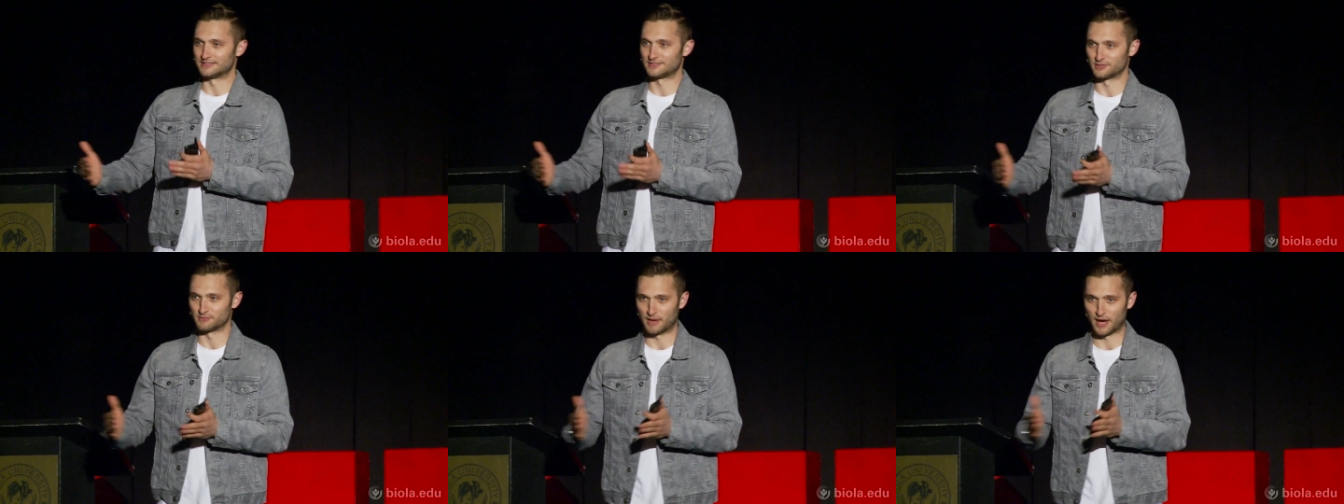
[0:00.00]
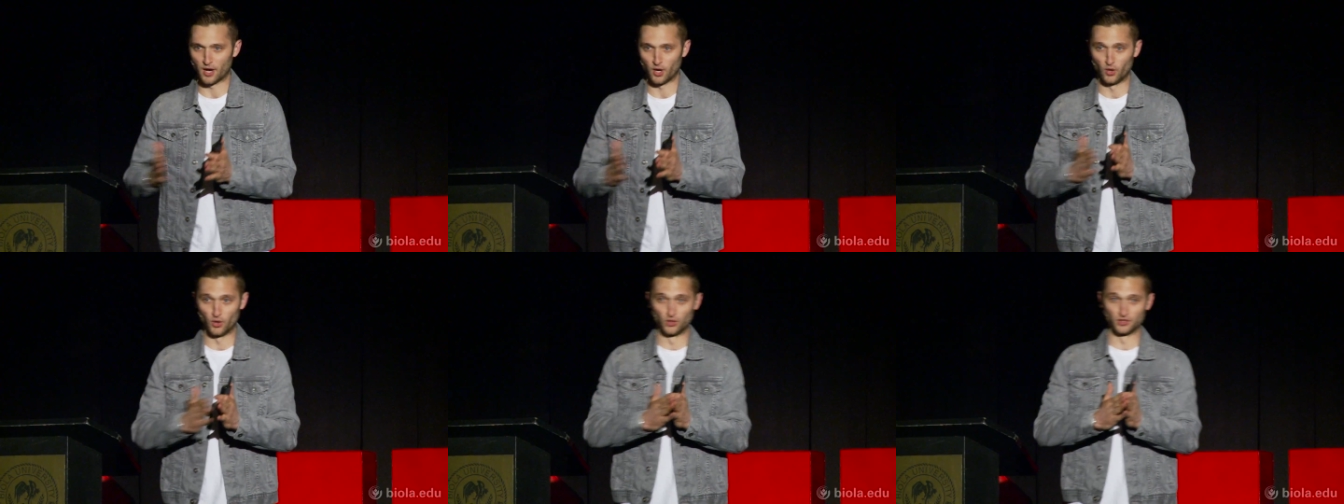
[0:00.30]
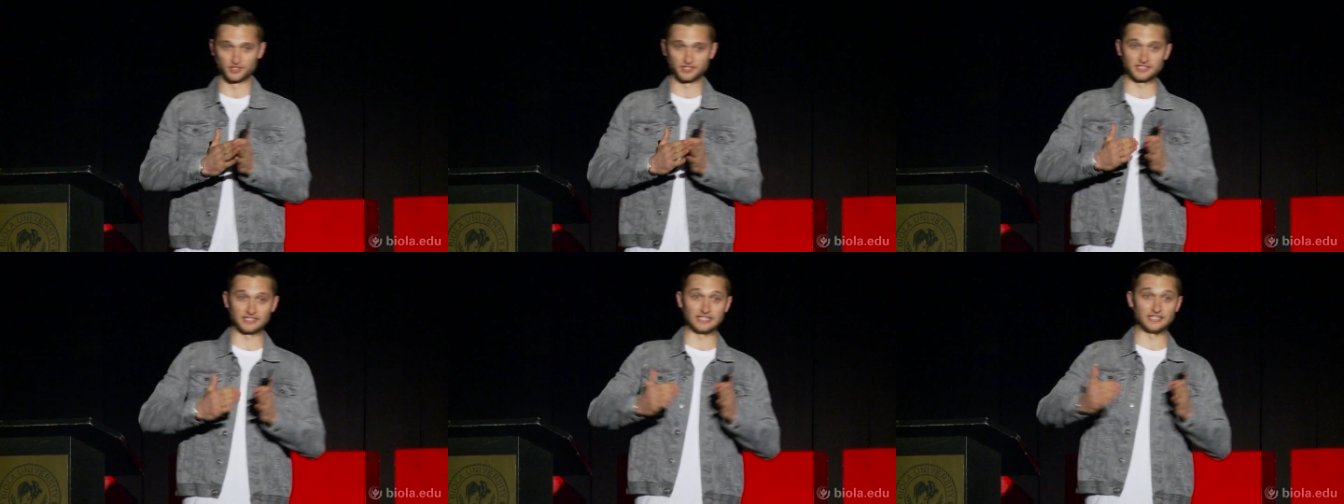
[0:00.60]
so my whole
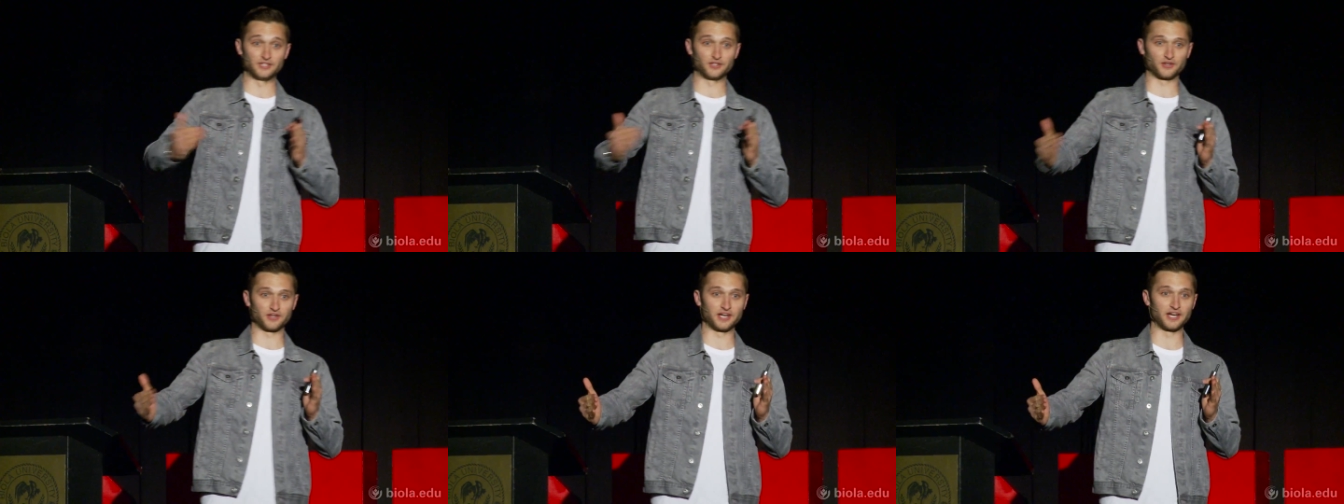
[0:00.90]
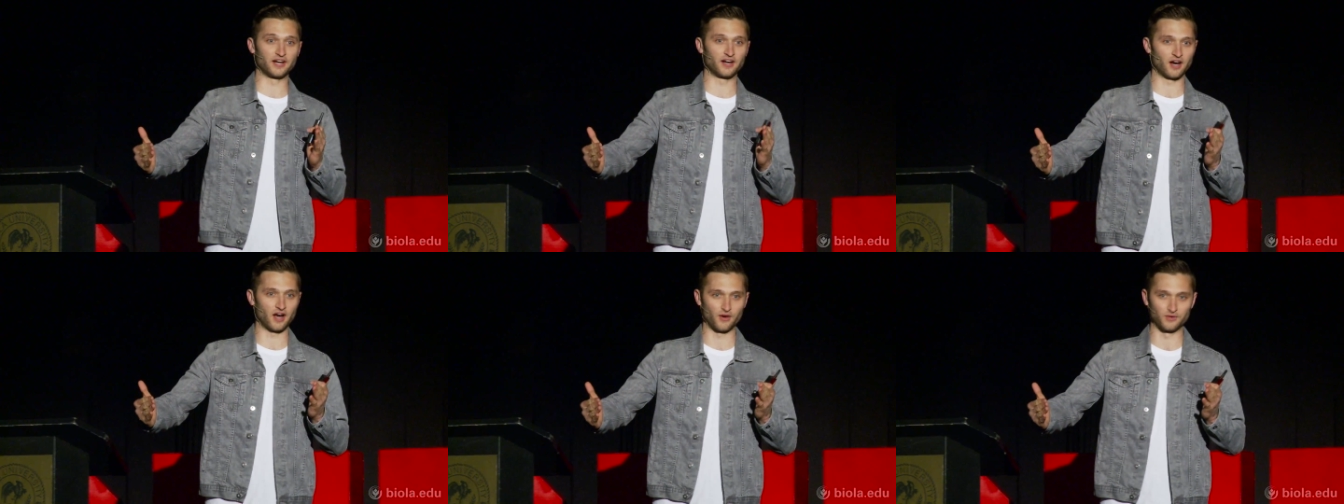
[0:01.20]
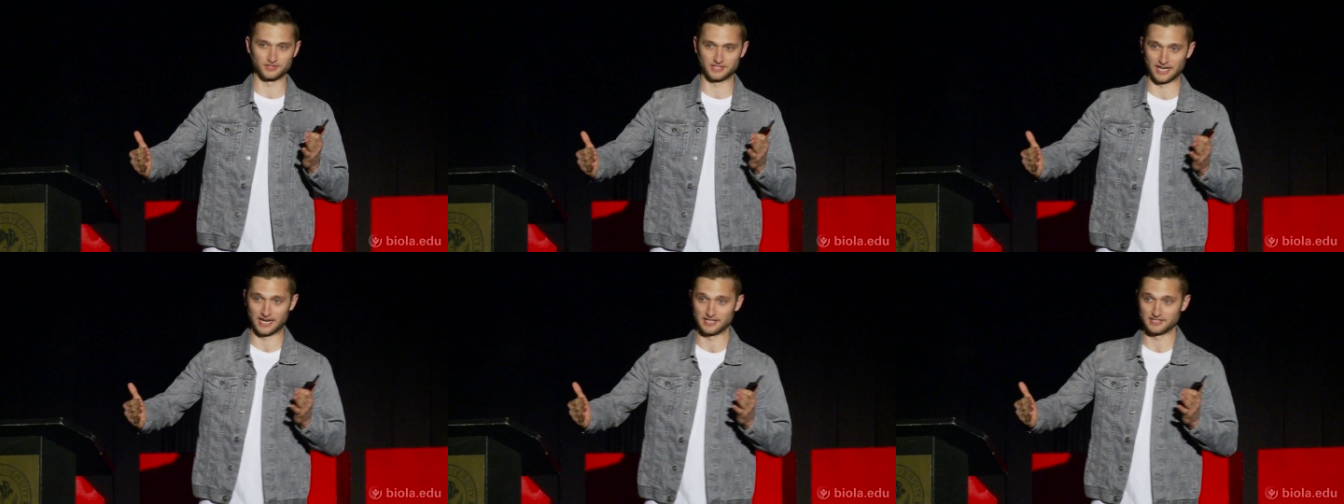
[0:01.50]
senior year I
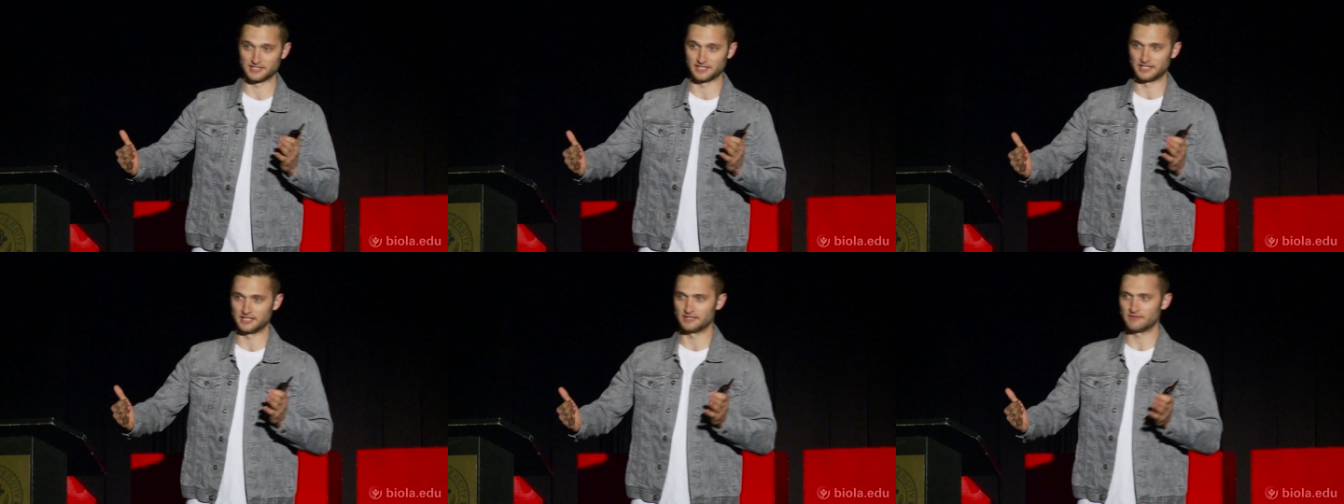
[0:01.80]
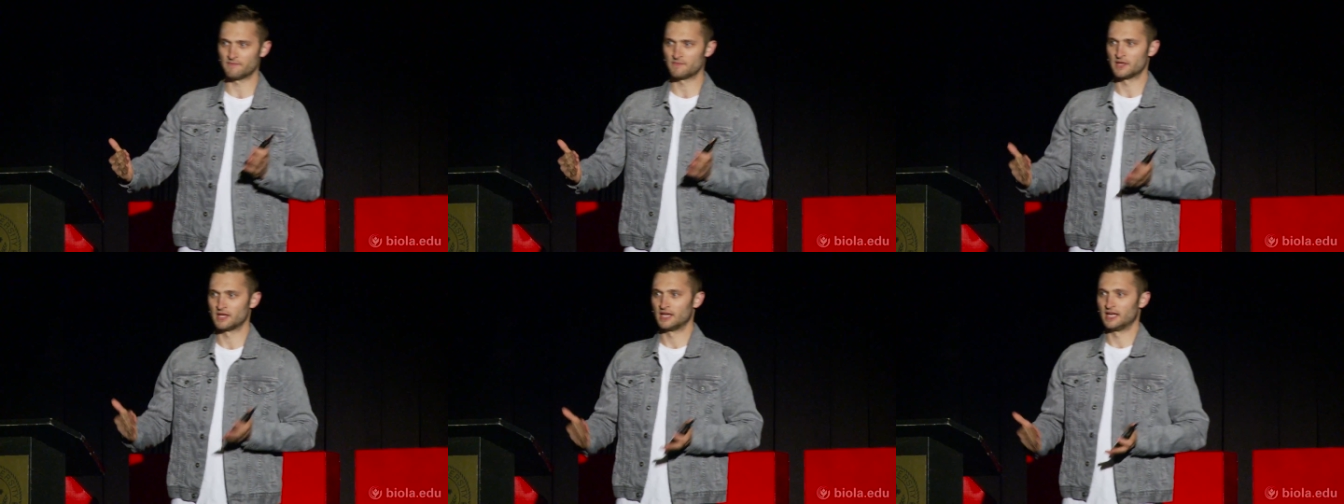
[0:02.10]
was eighteen.